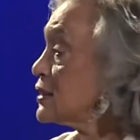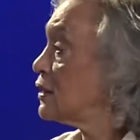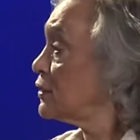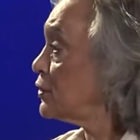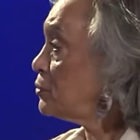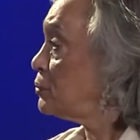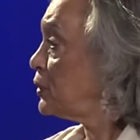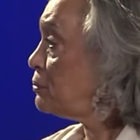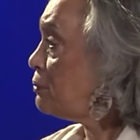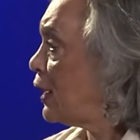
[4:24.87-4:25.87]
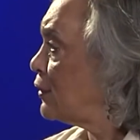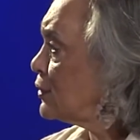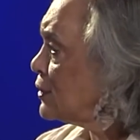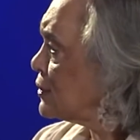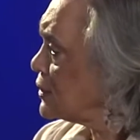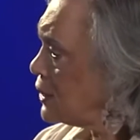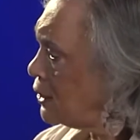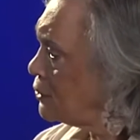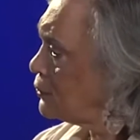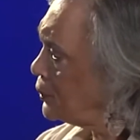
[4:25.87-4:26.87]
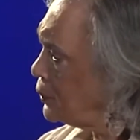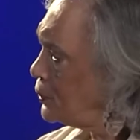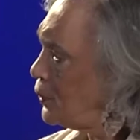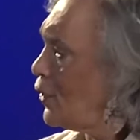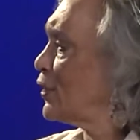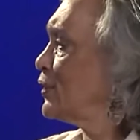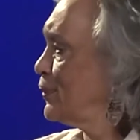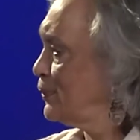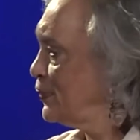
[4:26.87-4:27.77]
a little bit about yourself. Who are you?